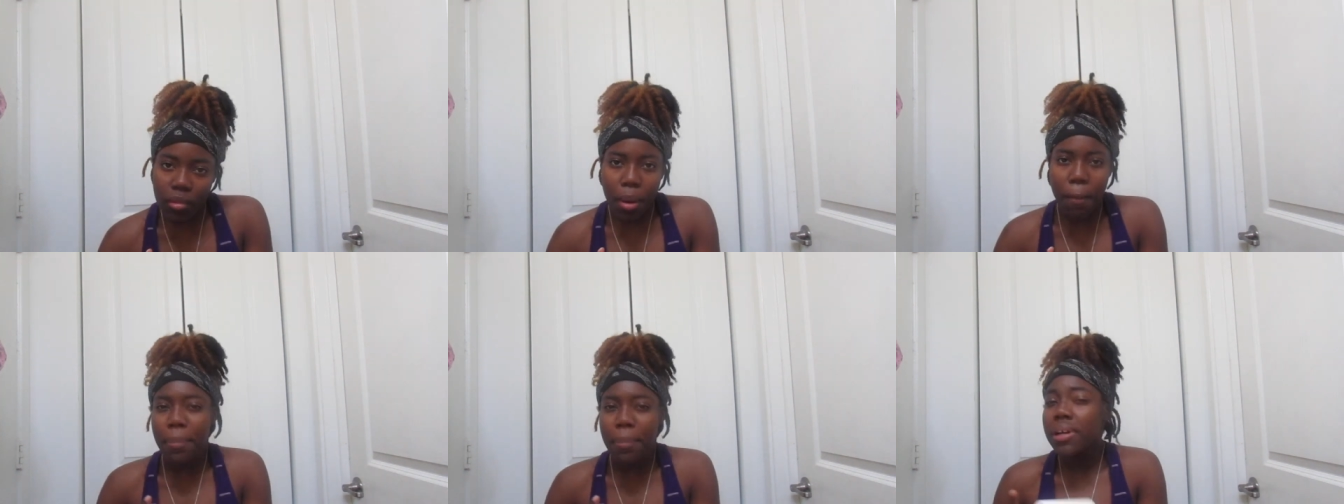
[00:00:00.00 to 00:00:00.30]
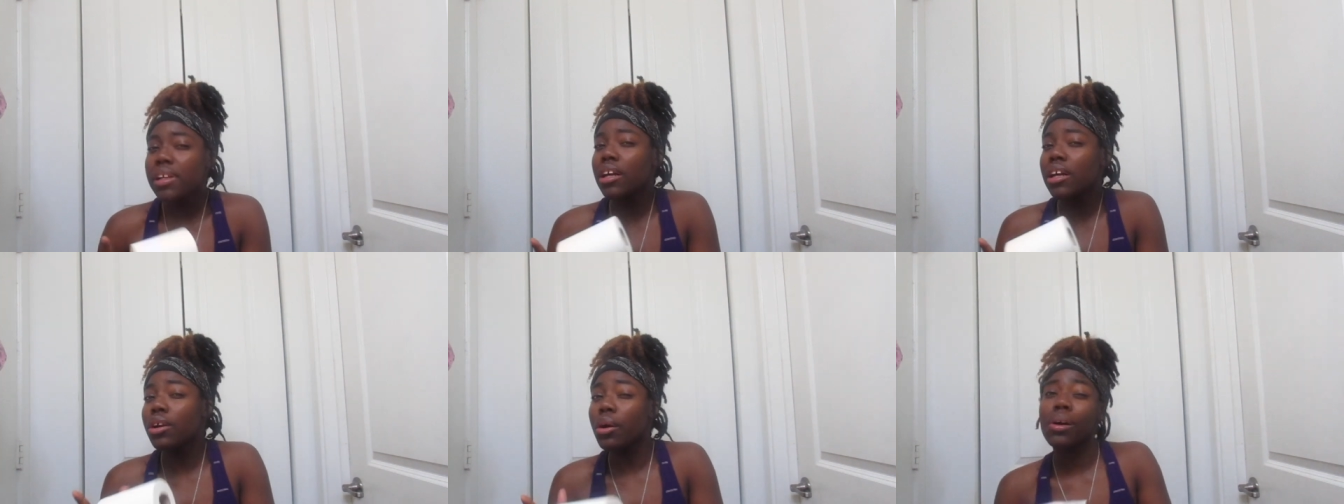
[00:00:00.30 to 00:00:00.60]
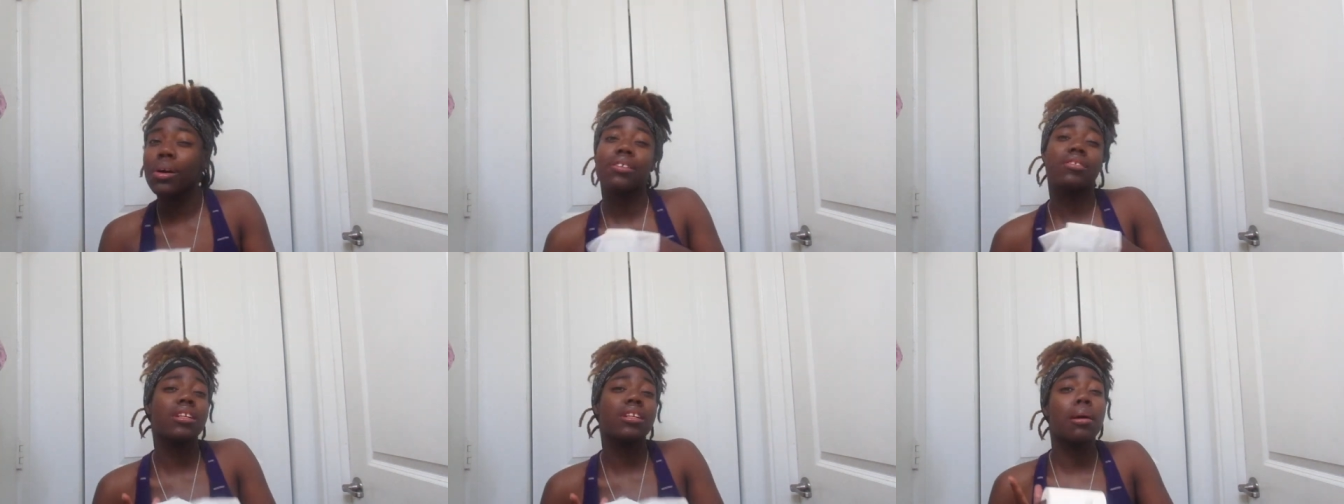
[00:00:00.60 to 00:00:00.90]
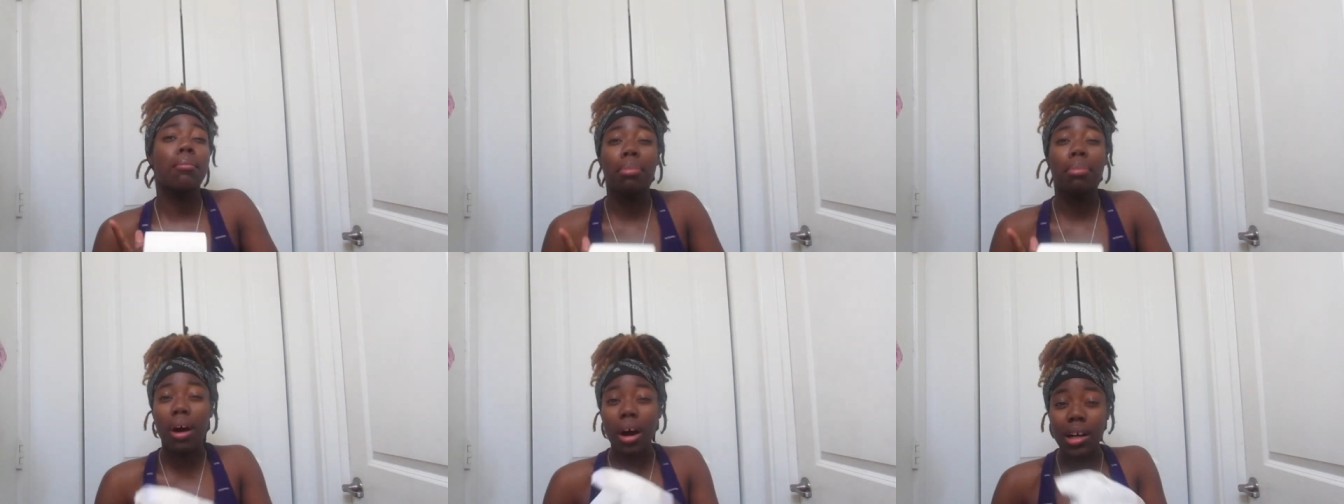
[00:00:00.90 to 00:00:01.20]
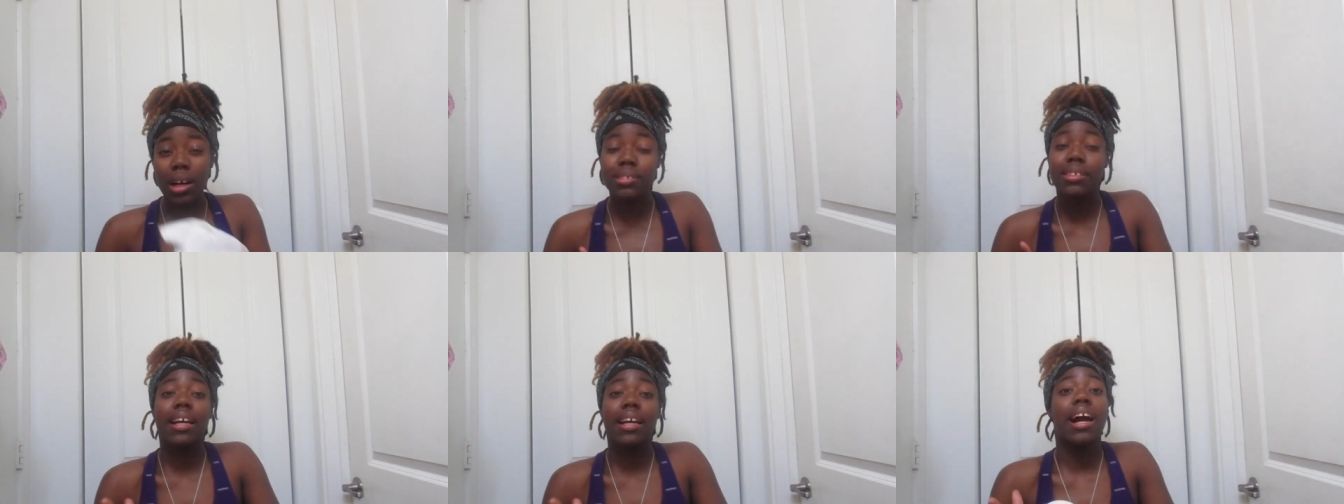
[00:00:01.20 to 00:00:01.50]
put the donuts in a
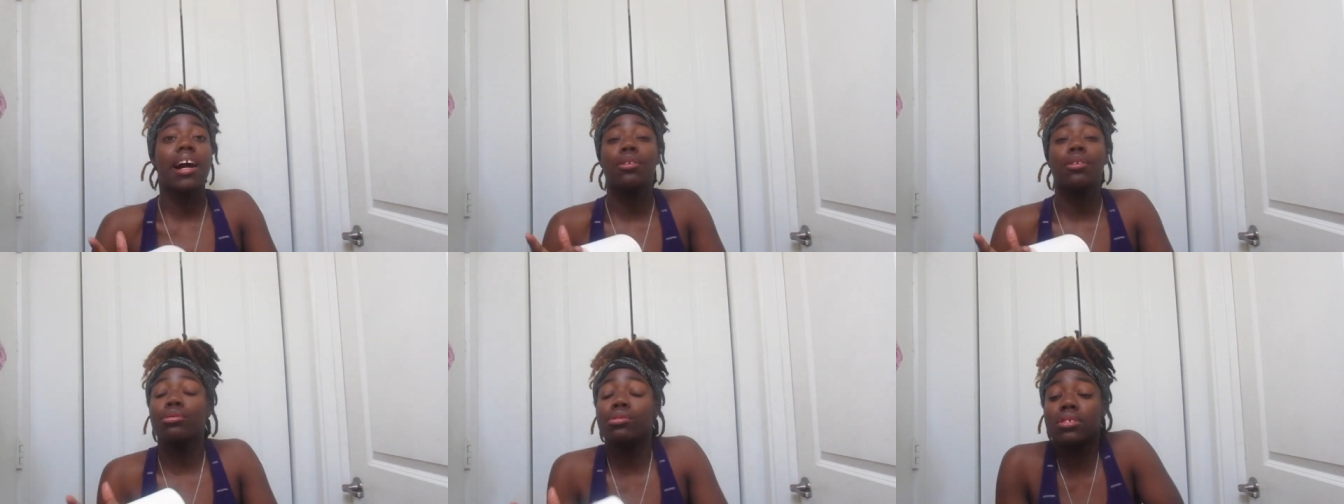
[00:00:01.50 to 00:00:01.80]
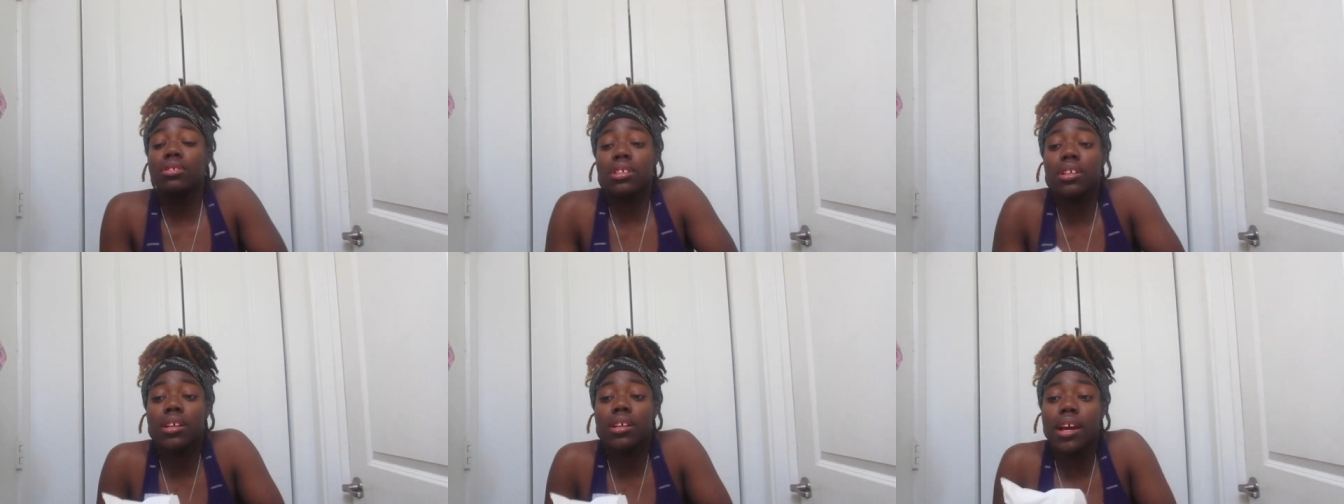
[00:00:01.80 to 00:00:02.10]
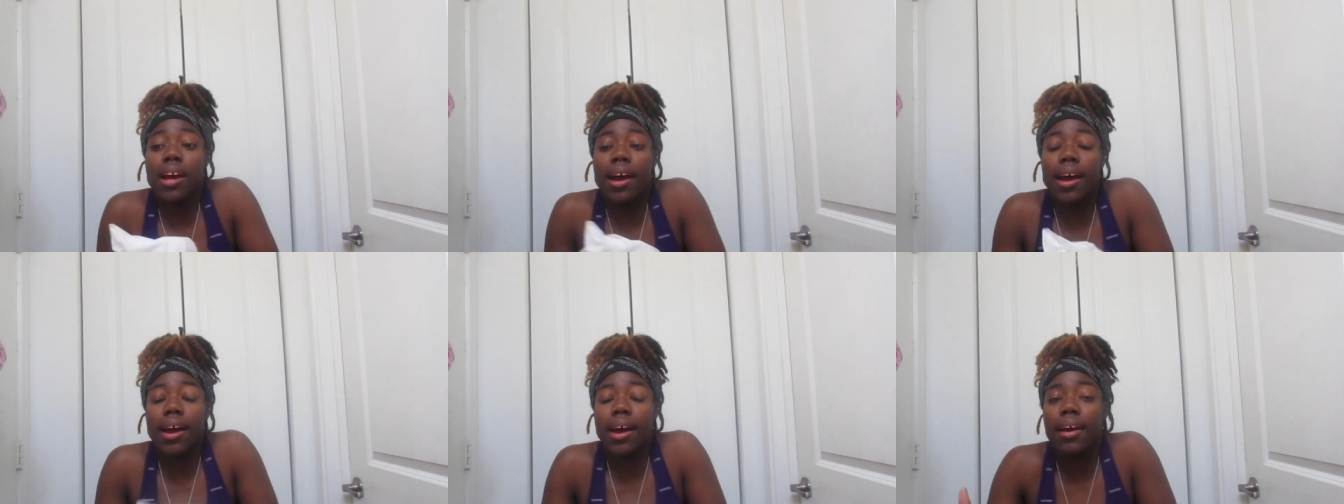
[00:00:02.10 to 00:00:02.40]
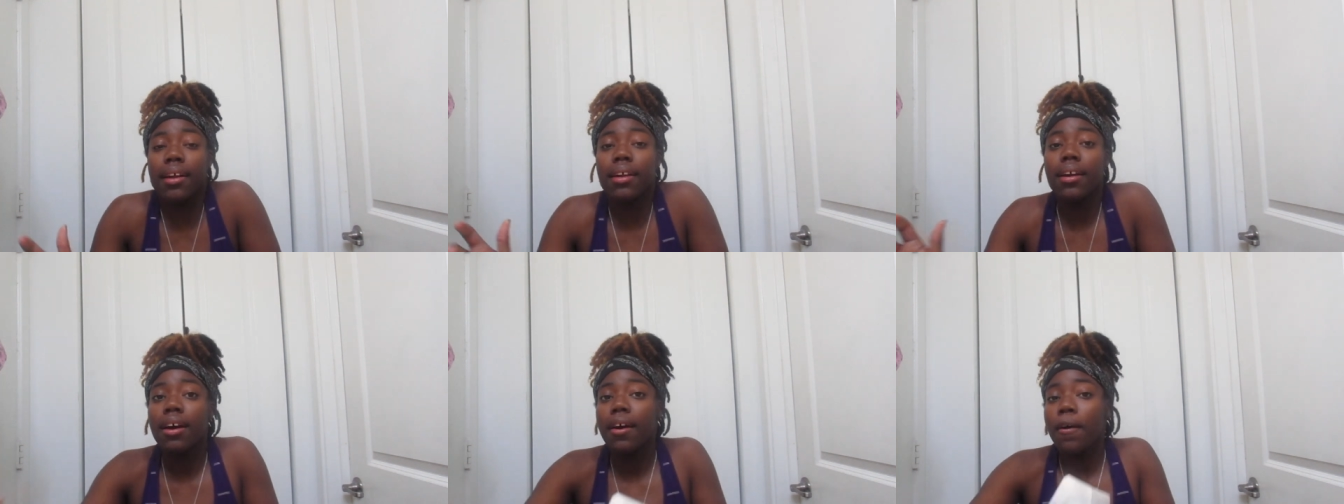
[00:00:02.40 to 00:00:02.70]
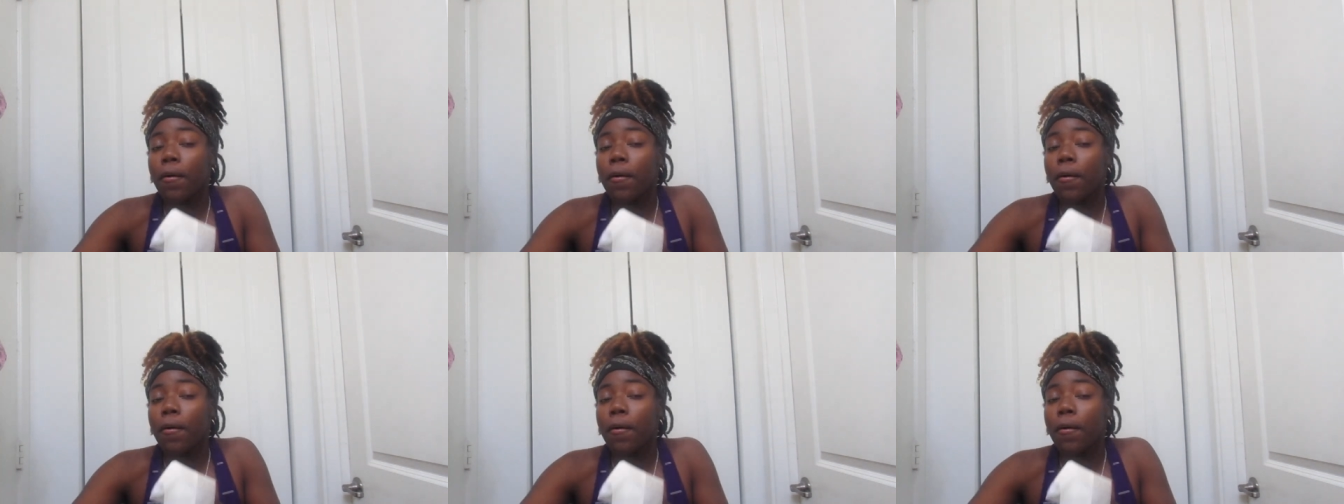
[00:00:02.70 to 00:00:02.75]
box, like how you see at